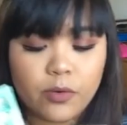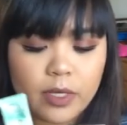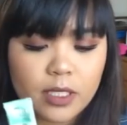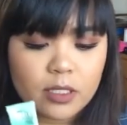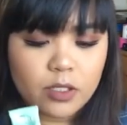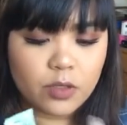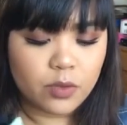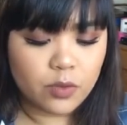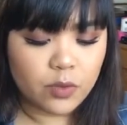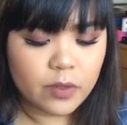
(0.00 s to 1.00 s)
going
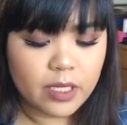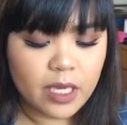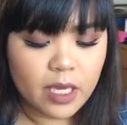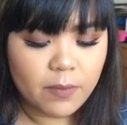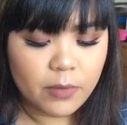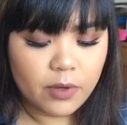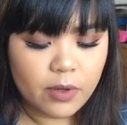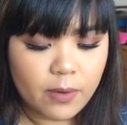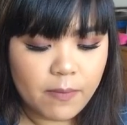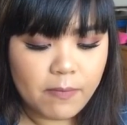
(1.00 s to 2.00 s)
to keep
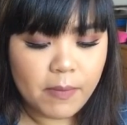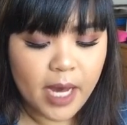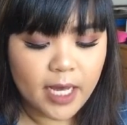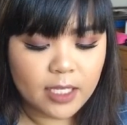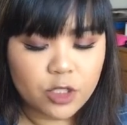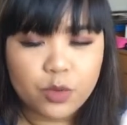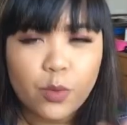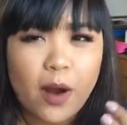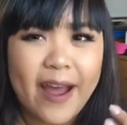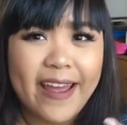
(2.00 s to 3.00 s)
my
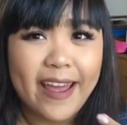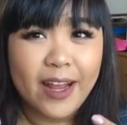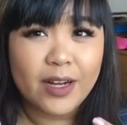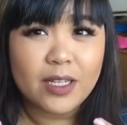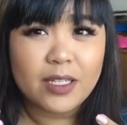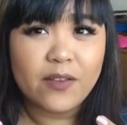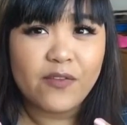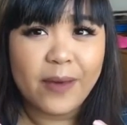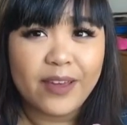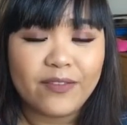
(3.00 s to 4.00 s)
dry areas
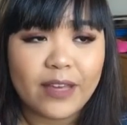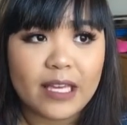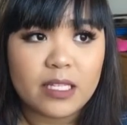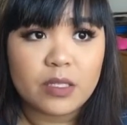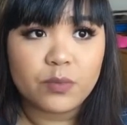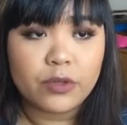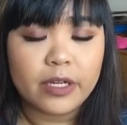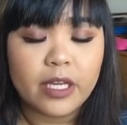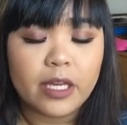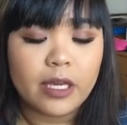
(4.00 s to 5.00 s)
of my face
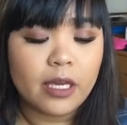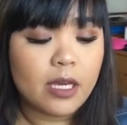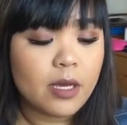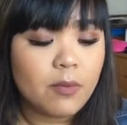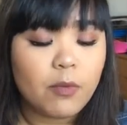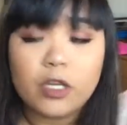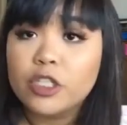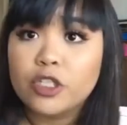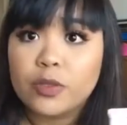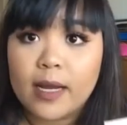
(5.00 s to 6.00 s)
pretty
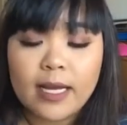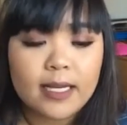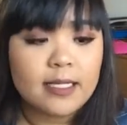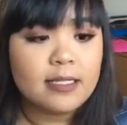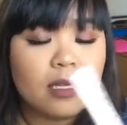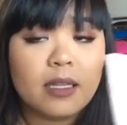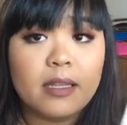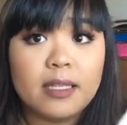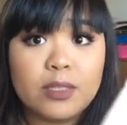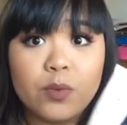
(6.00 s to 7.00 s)
moisturized.
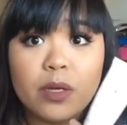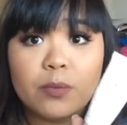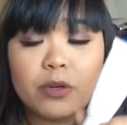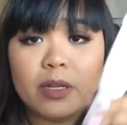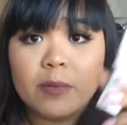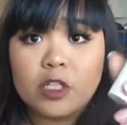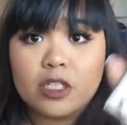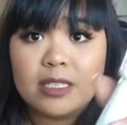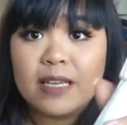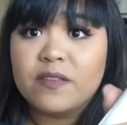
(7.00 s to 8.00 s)
This one pretty
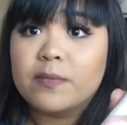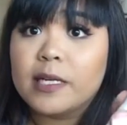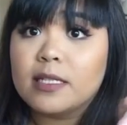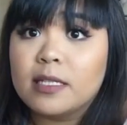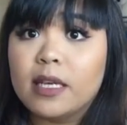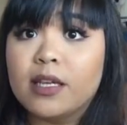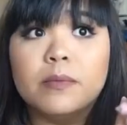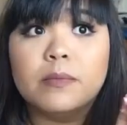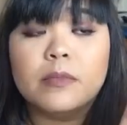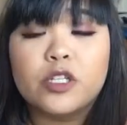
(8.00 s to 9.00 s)
much saves my
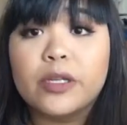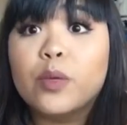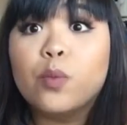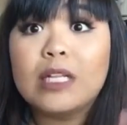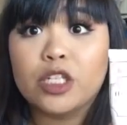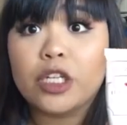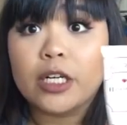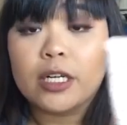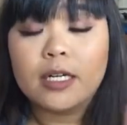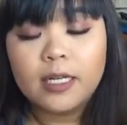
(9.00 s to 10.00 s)
skin during the
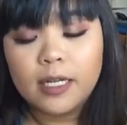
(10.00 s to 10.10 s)
winter,